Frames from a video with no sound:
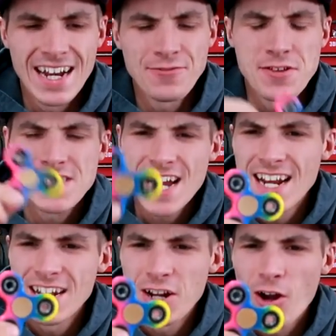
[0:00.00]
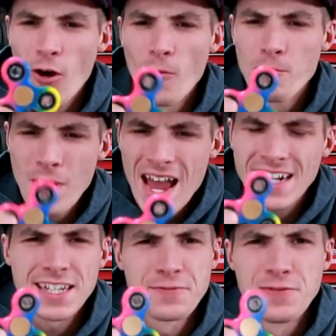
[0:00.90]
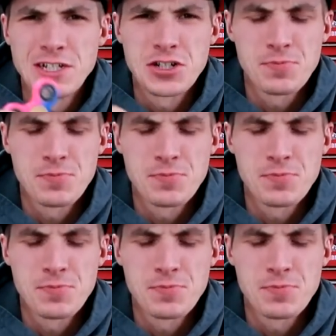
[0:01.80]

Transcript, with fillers: I've decided to go back to the fidget